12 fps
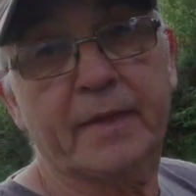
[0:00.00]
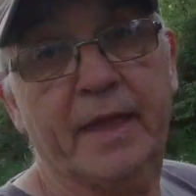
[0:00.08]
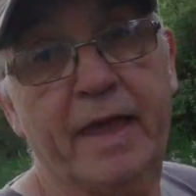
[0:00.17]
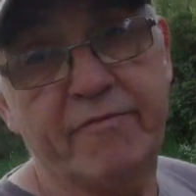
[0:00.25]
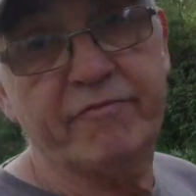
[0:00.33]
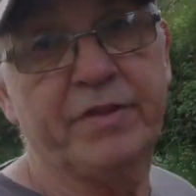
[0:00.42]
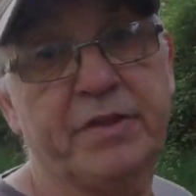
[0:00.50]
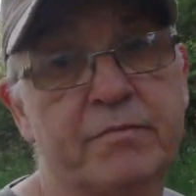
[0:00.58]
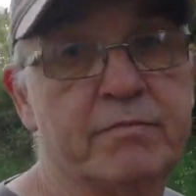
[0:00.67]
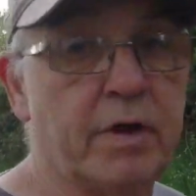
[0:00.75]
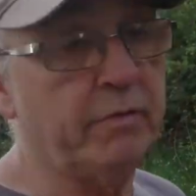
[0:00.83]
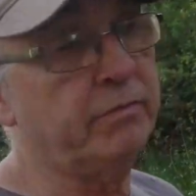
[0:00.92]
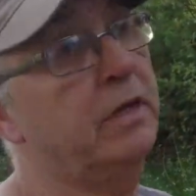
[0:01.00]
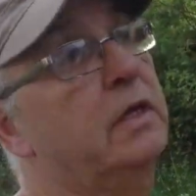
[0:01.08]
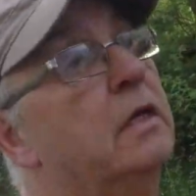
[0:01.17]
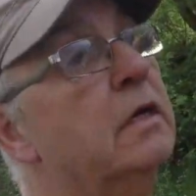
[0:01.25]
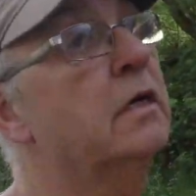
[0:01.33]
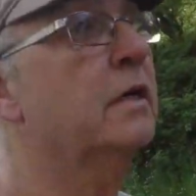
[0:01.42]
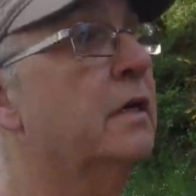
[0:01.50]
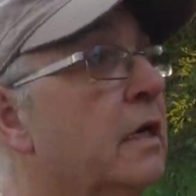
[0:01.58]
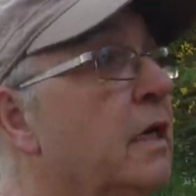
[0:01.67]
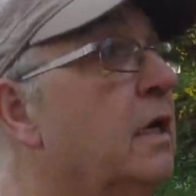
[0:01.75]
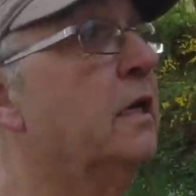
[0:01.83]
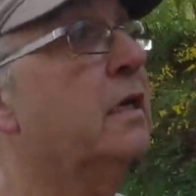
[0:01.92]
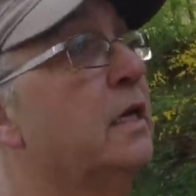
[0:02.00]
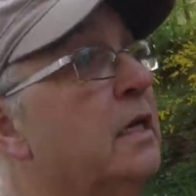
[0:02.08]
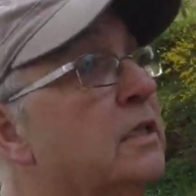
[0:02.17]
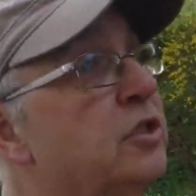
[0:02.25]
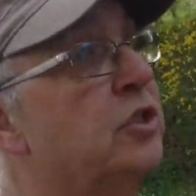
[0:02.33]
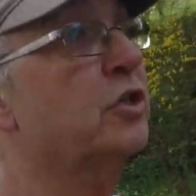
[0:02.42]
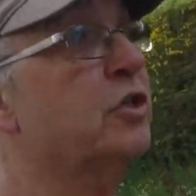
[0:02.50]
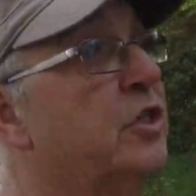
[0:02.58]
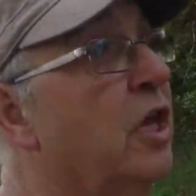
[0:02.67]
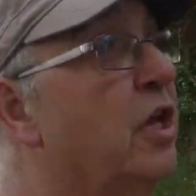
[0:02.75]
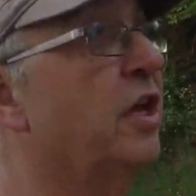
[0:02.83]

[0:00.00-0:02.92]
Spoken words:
Everything round here is just